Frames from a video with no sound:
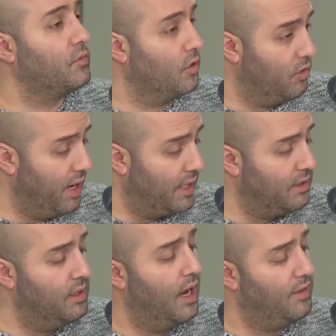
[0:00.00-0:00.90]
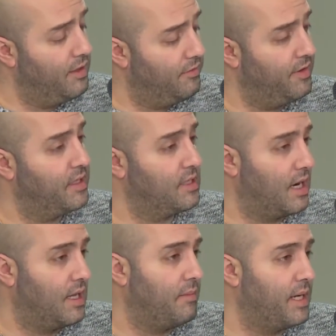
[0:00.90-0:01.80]
Correct. How that fits,
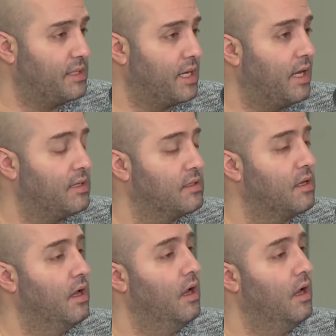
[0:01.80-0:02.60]
how that makes sense.